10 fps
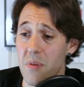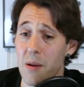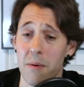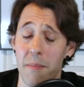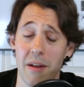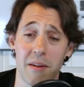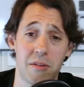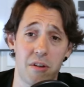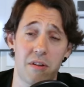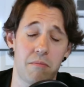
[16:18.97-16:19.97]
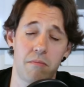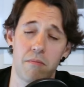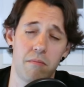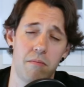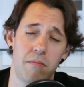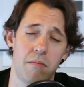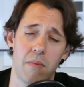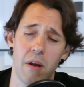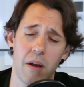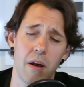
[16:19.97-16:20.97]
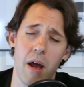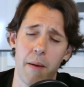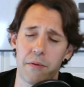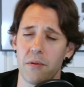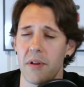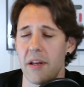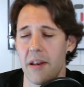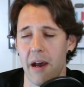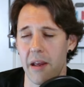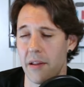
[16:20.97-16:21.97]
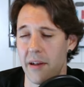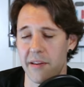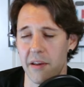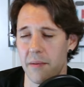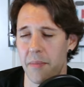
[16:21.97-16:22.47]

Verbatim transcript: Mellon just absolutely annihilates it,